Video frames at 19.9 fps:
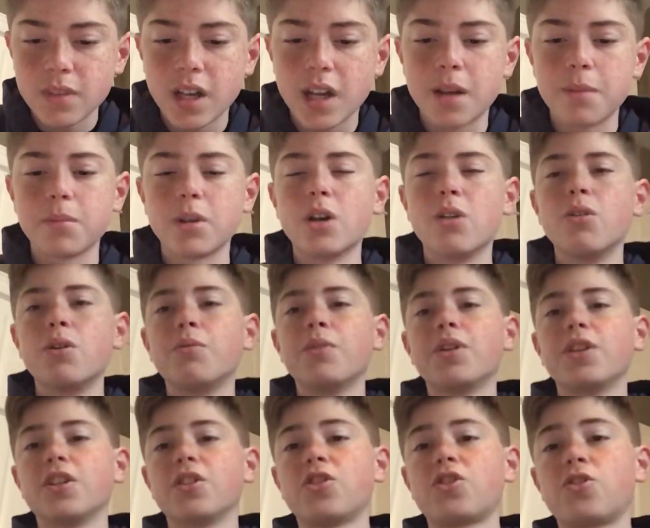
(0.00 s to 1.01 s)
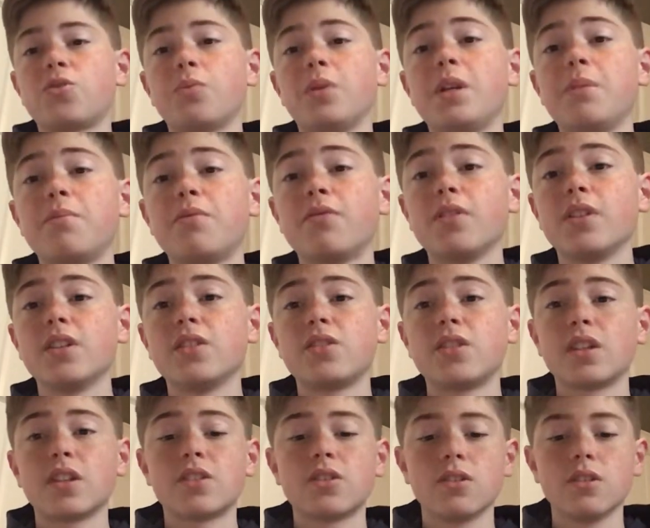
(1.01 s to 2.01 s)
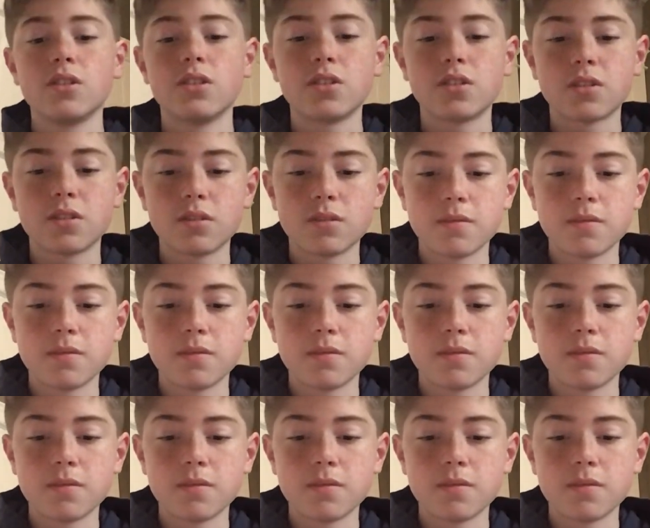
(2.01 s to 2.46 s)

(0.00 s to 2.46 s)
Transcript: I'm going with a sweep for the Sixers.